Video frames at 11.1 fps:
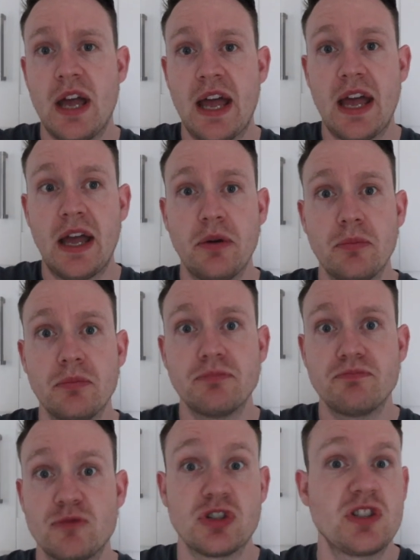
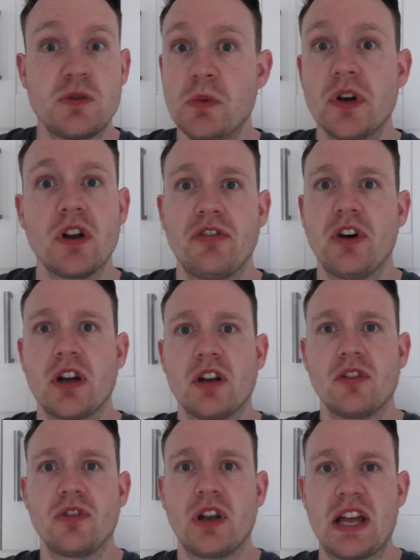just Smirnoff
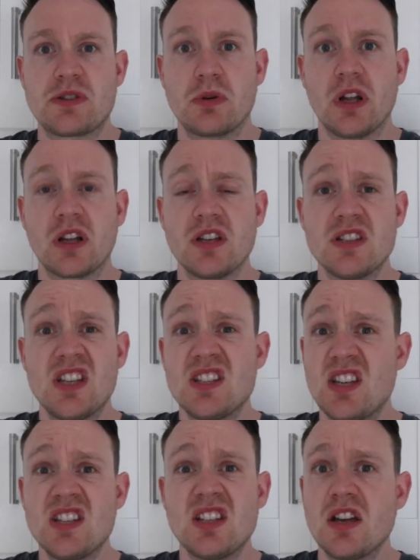vodka for the last while, because
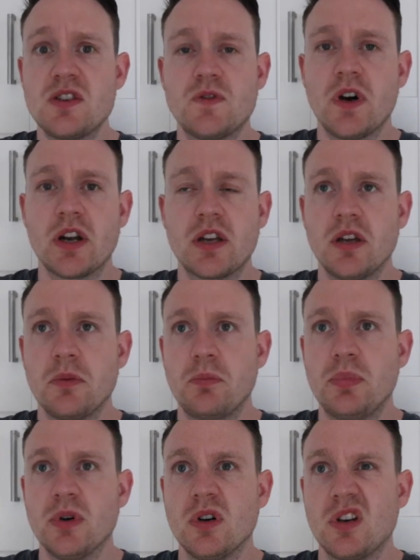it's a nice vodka,
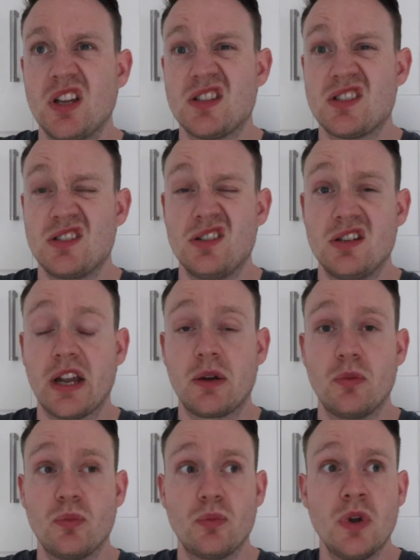but it's like,
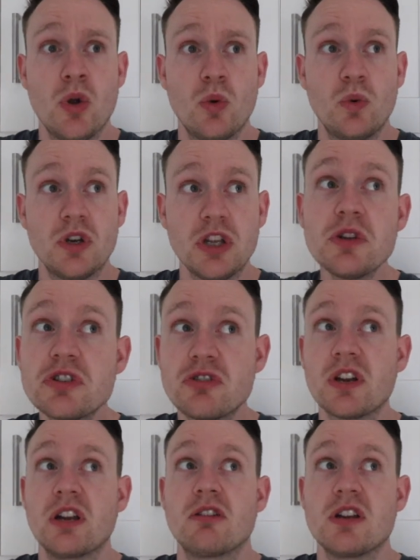when you're used to
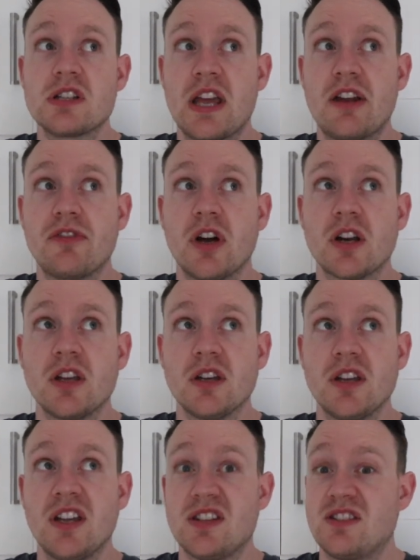drinking Crystal Head
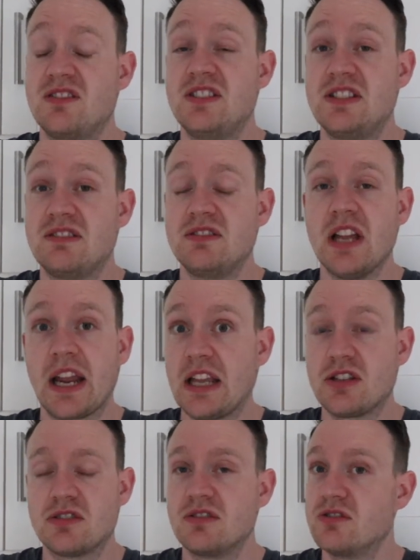vodka, it's
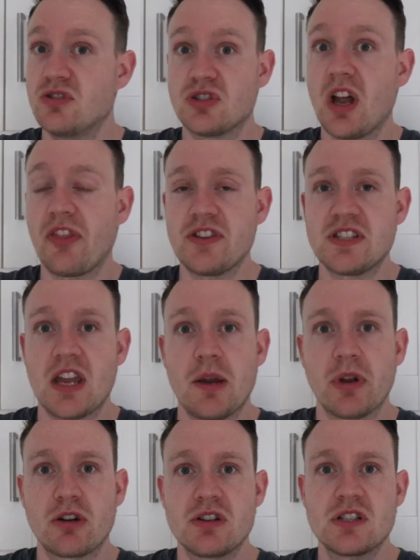just not the
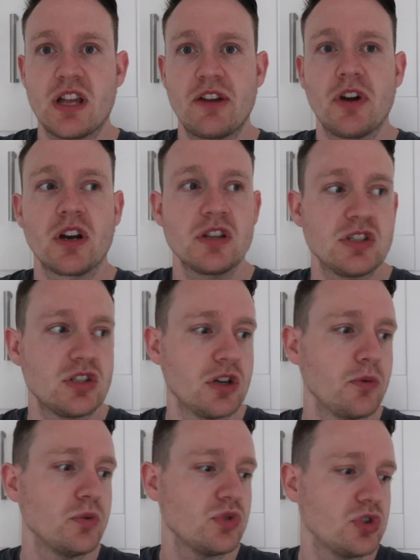same. Like, Crystal Head vodka is
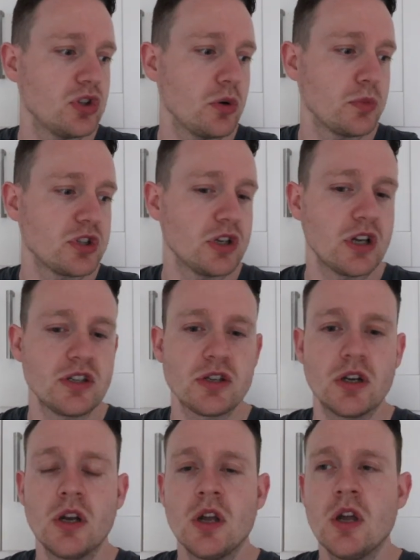so, so much nicer.